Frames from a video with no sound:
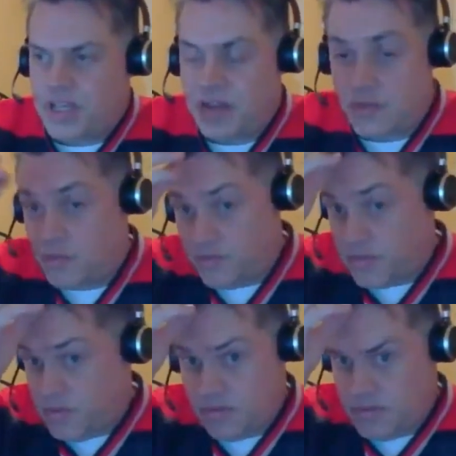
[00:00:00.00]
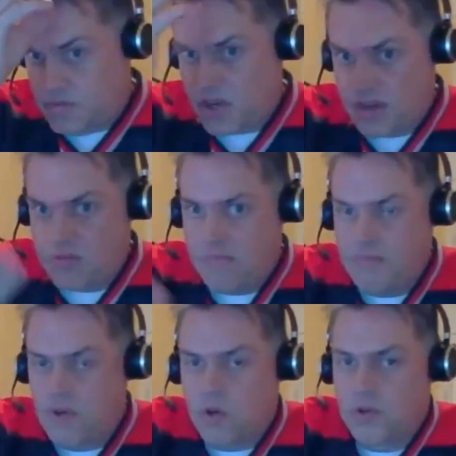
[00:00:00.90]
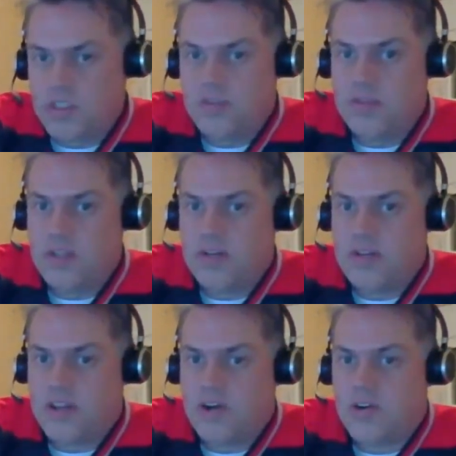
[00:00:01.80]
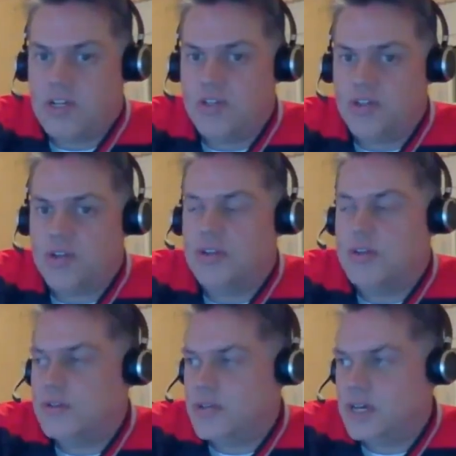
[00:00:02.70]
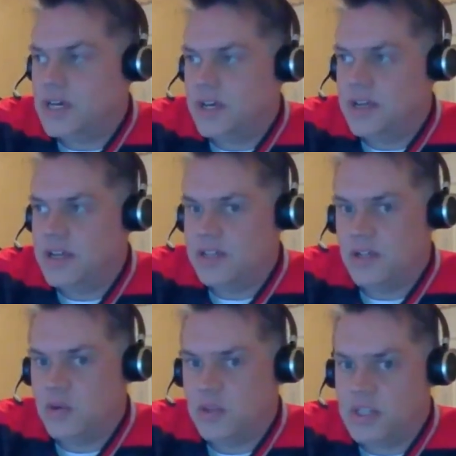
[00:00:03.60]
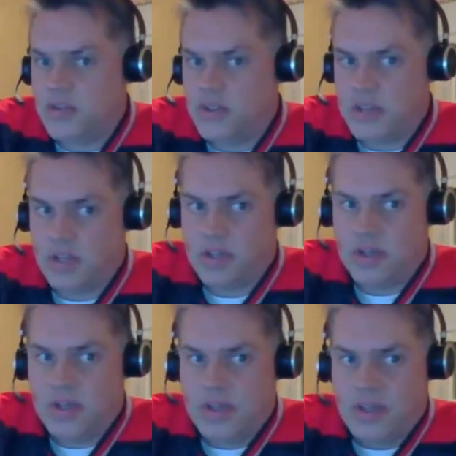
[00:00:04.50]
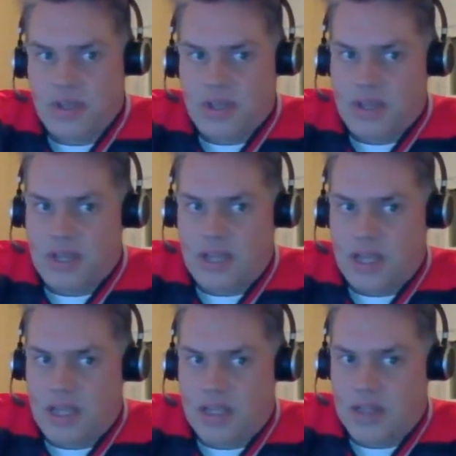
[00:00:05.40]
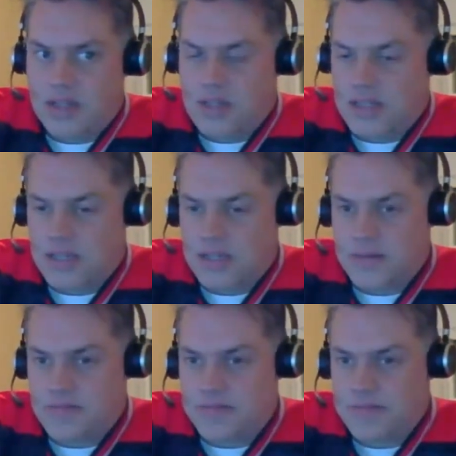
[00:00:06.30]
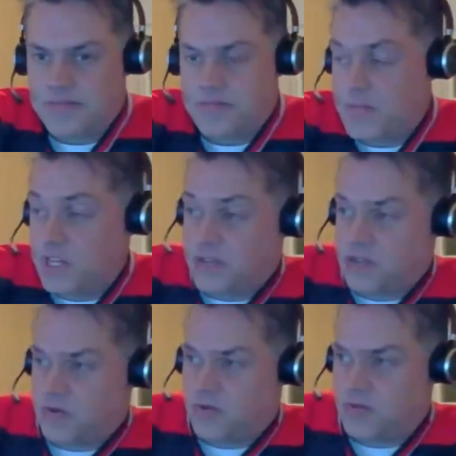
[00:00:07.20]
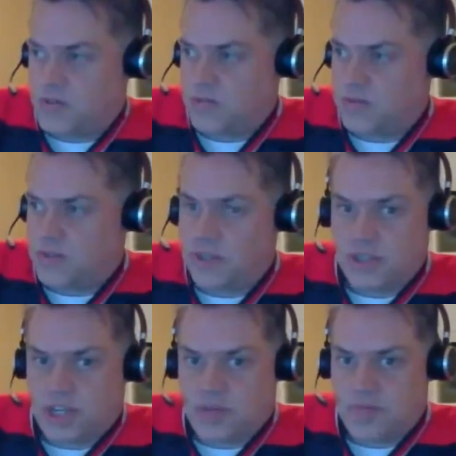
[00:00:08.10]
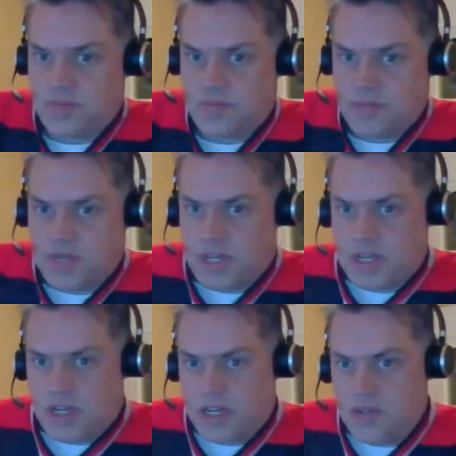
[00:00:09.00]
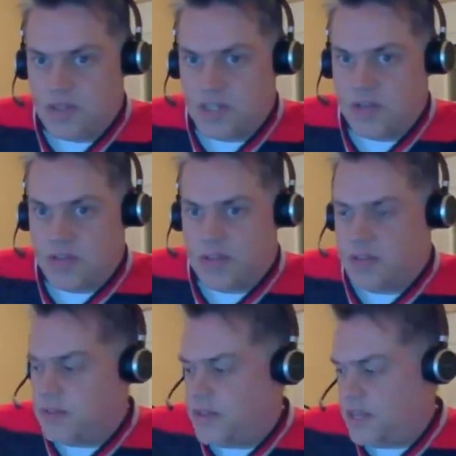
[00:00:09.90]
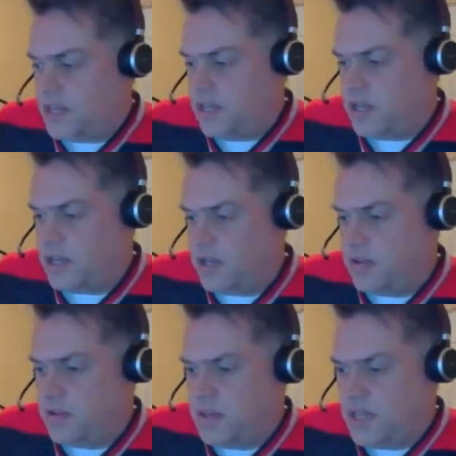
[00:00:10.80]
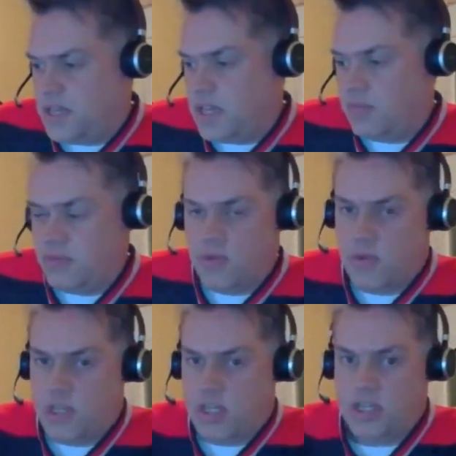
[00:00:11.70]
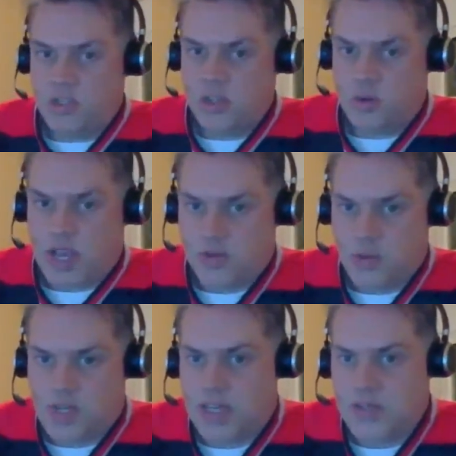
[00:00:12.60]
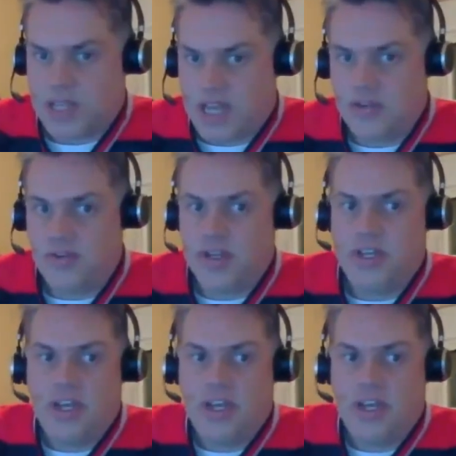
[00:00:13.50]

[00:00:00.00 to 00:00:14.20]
if you've got your whole team that aren't injured, it's a totally different thing. And so good job on the stealth. They came through when they needed to last week against Calgary.